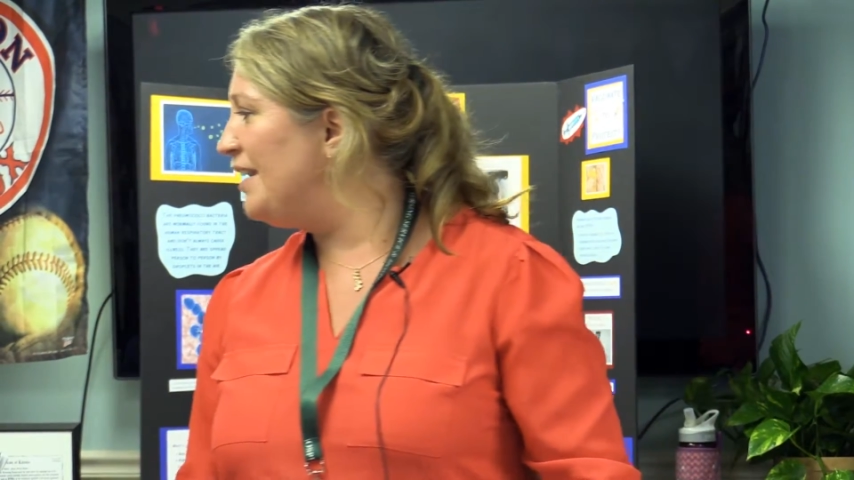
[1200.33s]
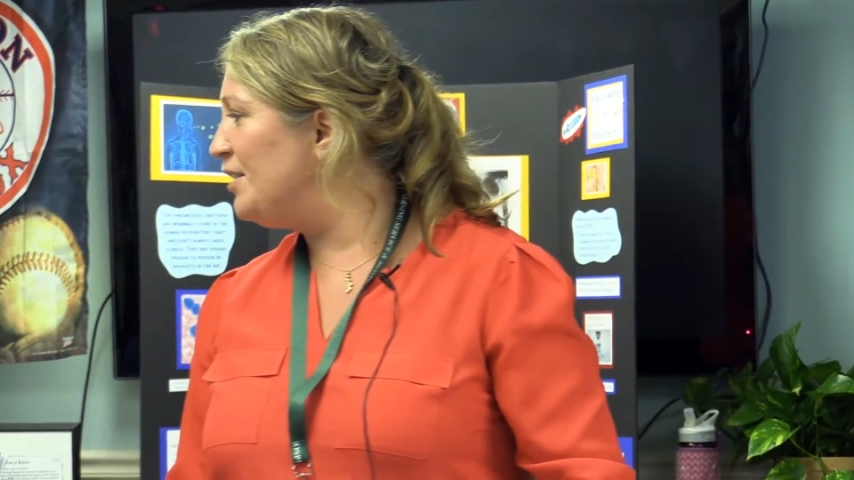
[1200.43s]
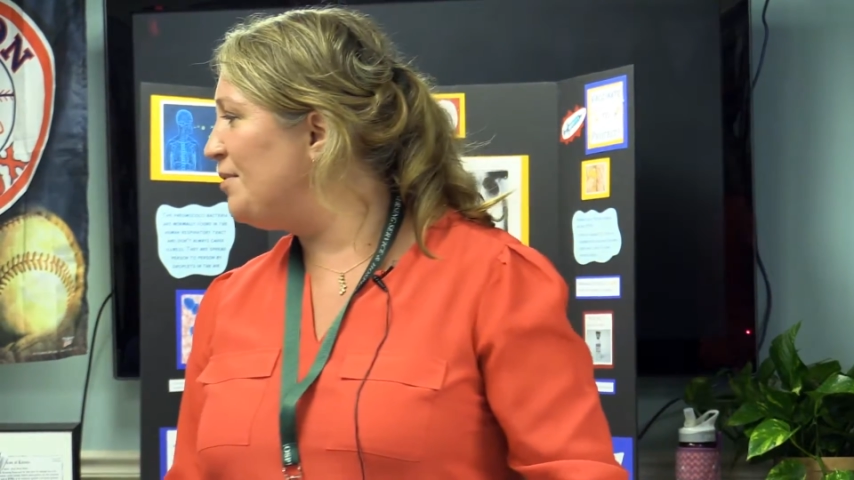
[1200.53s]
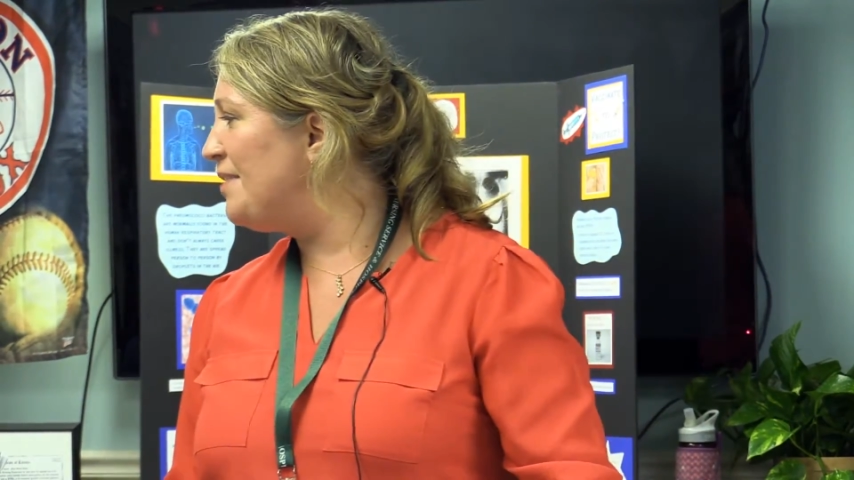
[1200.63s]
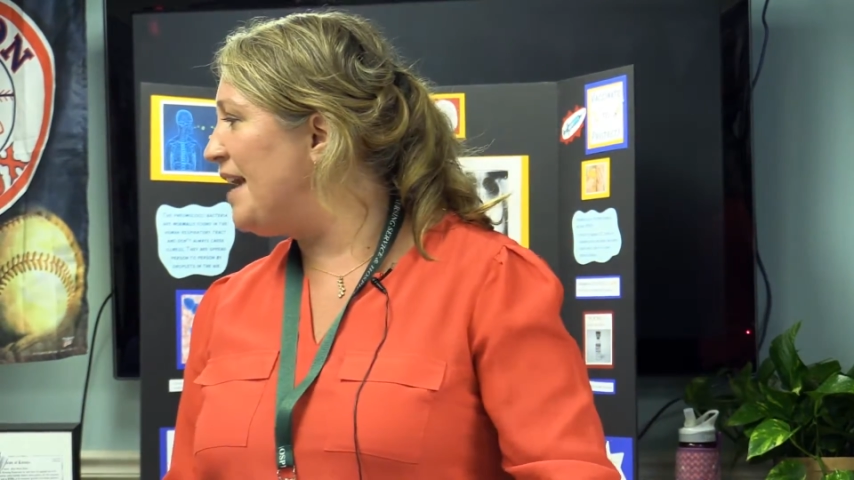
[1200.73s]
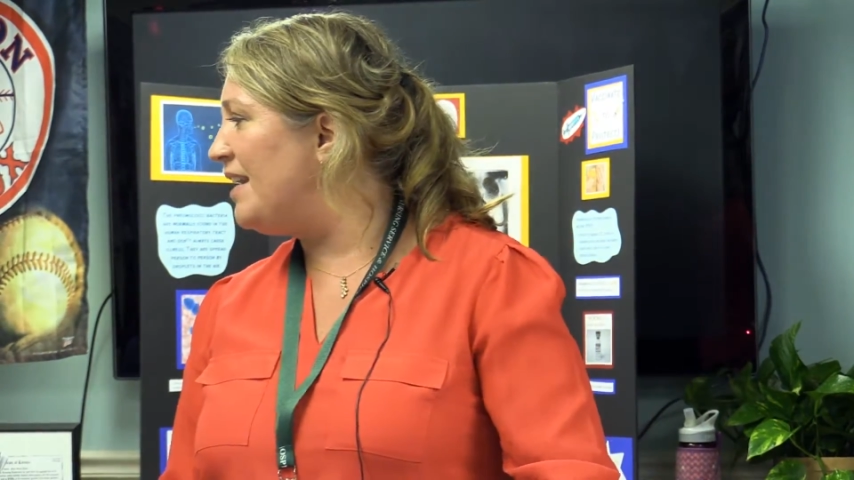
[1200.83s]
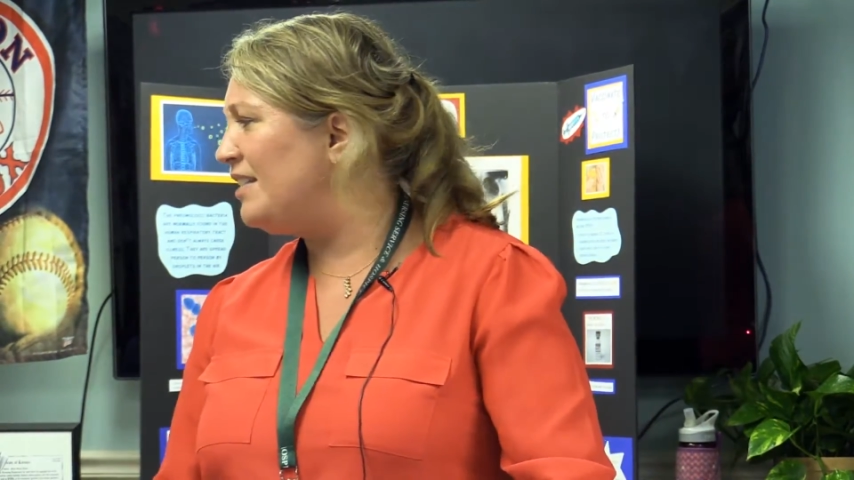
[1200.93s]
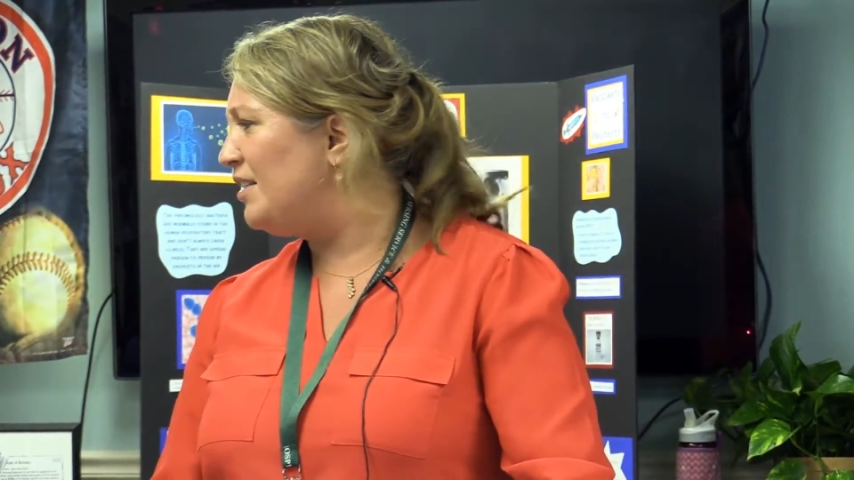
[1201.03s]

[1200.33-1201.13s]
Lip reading: to do that. It's